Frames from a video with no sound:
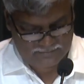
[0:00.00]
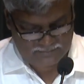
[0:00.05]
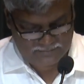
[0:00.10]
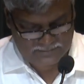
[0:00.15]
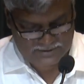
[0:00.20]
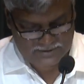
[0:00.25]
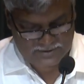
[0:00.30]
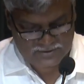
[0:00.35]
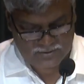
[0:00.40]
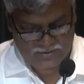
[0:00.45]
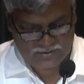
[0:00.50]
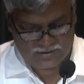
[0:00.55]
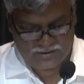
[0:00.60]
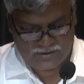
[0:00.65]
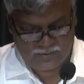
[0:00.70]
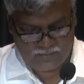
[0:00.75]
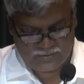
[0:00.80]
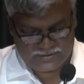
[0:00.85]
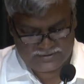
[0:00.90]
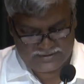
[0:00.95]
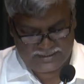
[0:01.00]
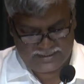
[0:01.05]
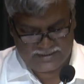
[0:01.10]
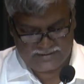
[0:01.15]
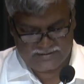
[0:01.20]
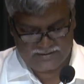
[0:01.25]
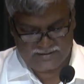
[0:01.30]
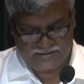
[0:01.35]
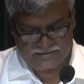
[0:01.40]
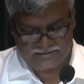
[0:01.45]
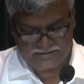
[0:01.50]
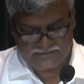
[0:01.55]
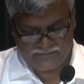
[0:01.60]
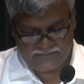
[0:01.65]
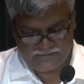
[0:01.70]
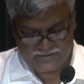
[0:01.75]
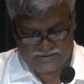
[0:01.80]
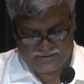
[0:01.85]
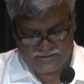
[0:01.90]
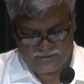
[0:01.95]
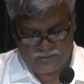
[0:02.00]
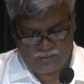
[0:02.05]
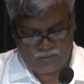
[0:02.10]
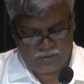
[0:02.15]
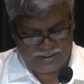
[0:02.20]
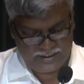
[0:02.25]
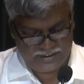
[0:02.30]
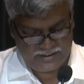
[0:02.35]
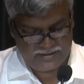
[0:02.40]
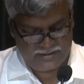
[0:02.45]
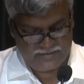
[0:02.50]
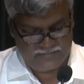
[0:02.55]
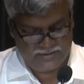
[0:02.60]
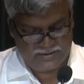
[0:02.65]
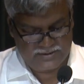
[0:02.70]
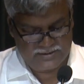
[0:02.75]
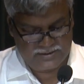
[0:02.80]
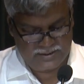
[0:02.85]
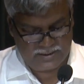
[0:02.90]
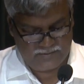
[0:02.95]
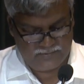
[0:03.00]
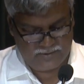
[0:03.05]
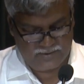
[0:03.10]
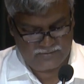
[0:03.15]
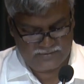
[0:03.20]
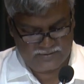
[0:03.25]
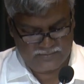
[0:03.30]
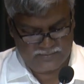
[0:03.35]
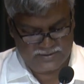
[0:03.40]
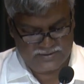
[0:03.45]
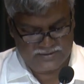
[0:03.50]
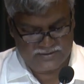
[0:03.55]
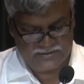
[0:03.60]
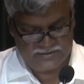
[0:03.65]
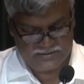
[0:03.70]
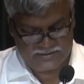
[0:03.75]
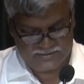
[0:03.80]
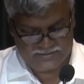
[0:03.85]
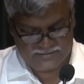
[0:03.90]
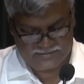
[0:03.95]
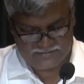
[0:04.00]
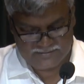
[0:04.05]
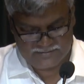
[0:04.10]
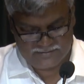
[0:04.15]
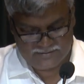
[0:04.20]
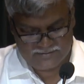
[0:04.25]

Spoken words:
Mr. Sircar was elected as the first non-academic chairman of the prestigious